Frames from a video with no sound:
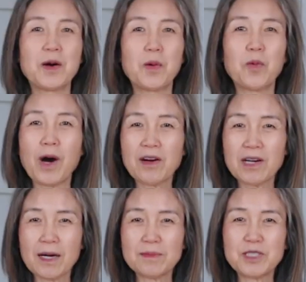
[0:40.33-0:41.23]

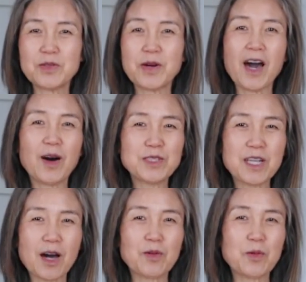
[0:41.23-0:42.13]
Welcome to Health
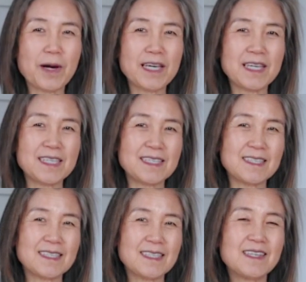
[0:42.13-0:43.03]
Talk 180.